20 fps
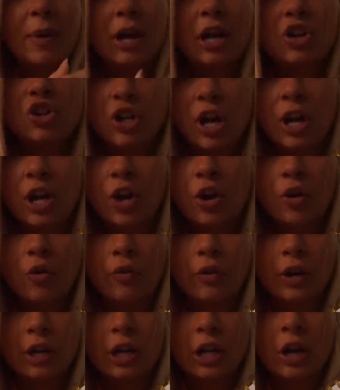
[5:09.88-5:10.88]
my agenda
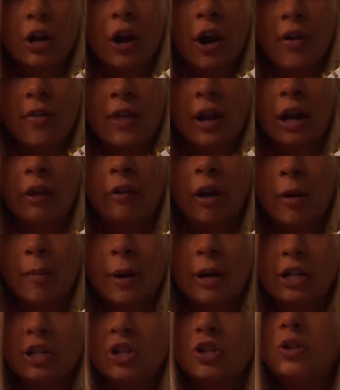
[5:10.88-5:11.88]
over here and then I write
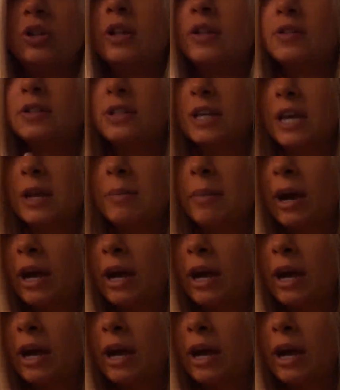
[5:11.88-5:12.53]
my to-do list in